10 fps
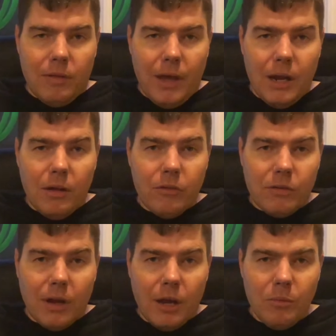They had other
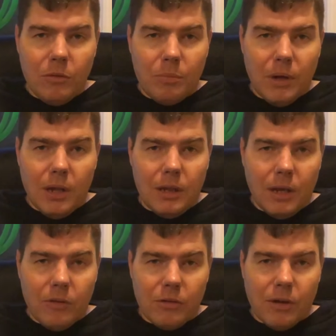times, but the
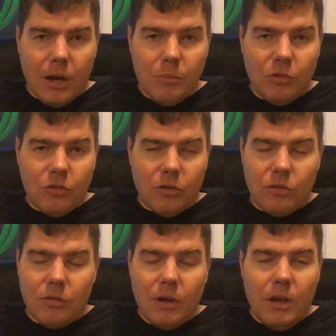other times
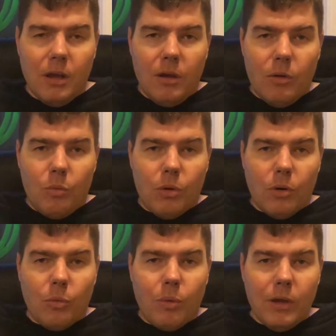just
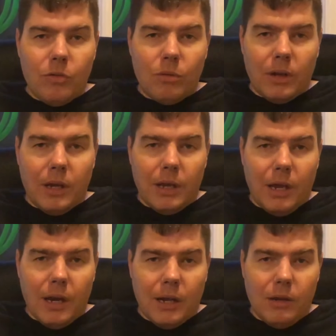were way too late
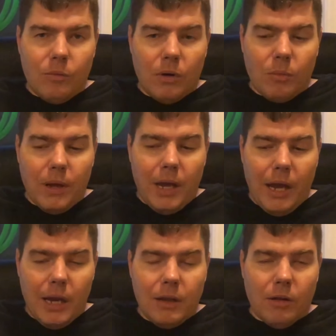and I didn't want to wait
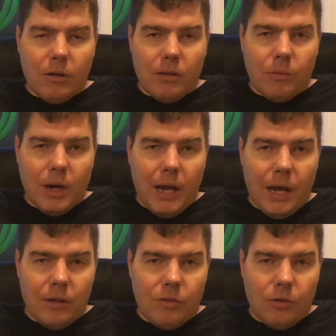any longer than what I
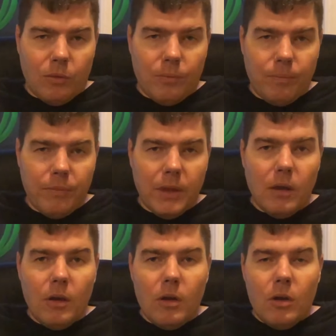had to.
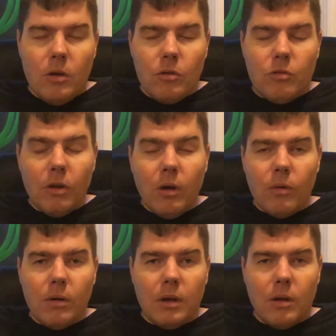
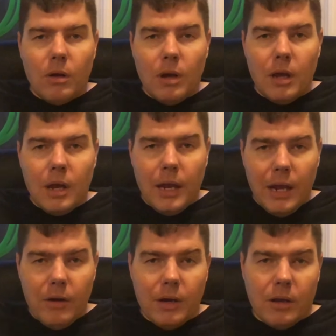So
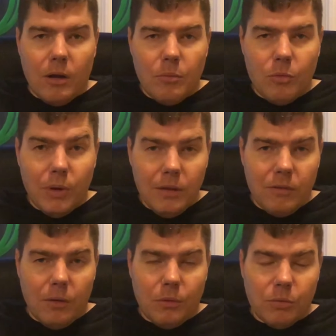here it comes
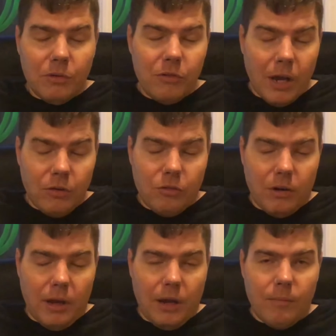Wednesday, which was
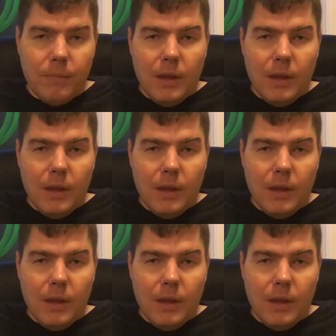yesterday,